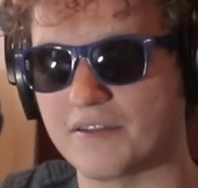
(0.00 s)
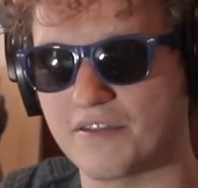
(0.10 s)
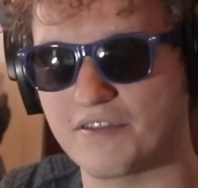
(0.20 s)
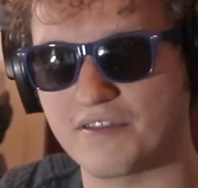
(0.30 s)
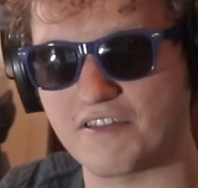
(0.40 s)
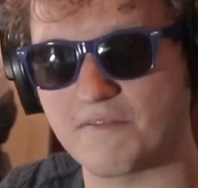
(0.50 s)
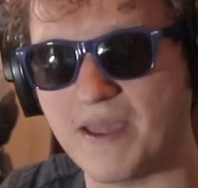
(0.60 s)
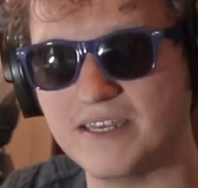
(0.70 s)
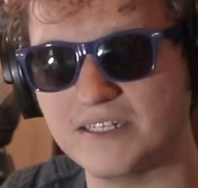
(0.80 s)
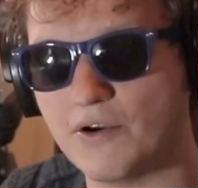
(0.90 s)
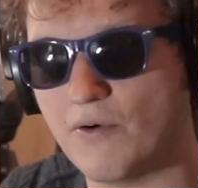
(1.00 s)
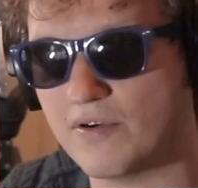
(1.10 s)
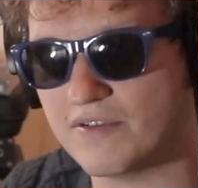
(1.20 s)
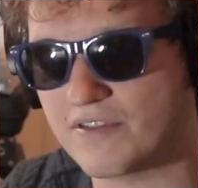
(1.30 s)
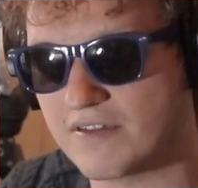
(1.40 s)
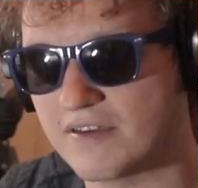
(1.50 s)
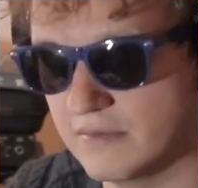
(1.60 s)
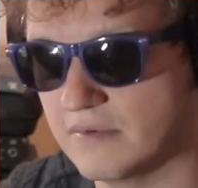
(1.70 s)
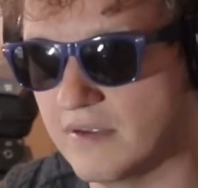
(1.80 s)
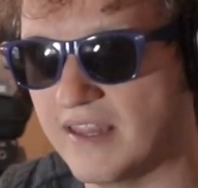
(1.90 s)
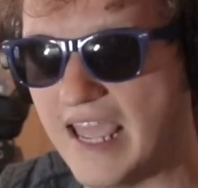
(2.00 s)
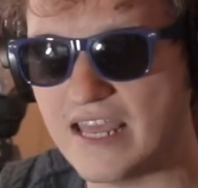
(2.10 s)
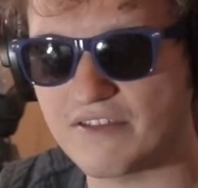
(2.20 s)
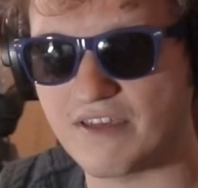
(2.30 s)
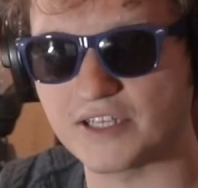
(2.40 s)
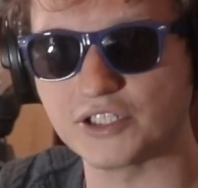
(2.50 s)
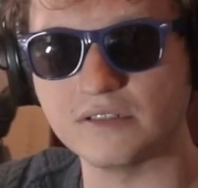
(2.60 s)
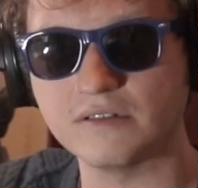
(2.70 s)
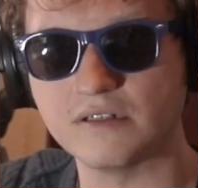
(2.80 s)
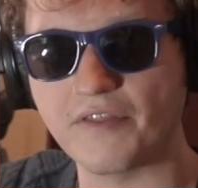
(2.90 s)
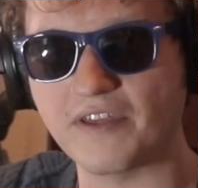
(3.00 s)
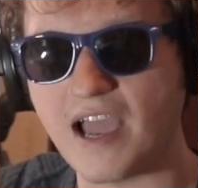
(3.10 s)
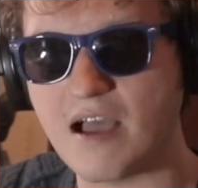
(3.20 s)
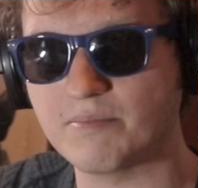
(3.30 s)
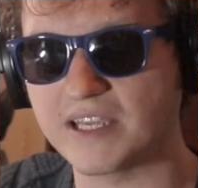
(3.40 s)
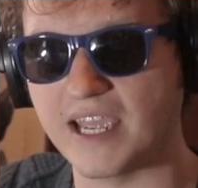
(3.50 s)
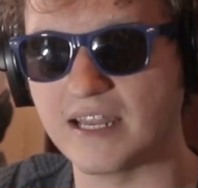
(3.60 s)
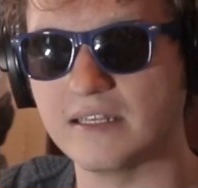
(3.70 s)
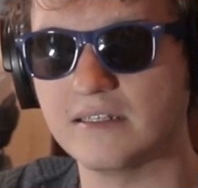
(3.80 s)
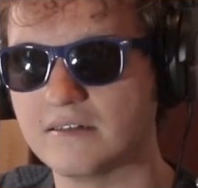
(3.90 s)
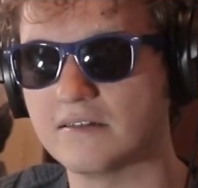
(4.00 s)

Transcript: suspended chords in the A section, nothing complicated,